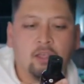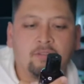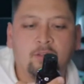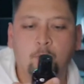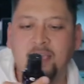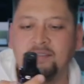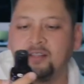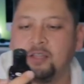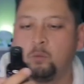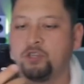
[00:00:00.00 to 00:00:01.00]
so
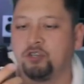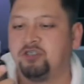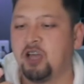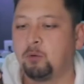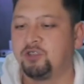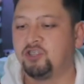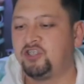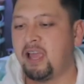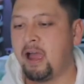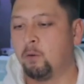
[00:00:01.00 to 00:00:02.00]
basically when you're done with the
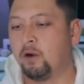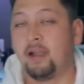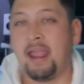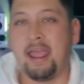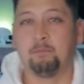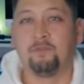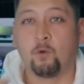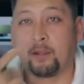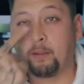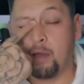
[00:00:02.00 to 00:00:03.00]
shower and
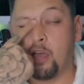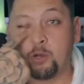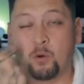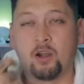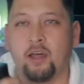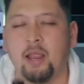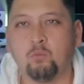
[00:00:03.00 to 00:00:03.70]
before I get my underwear on,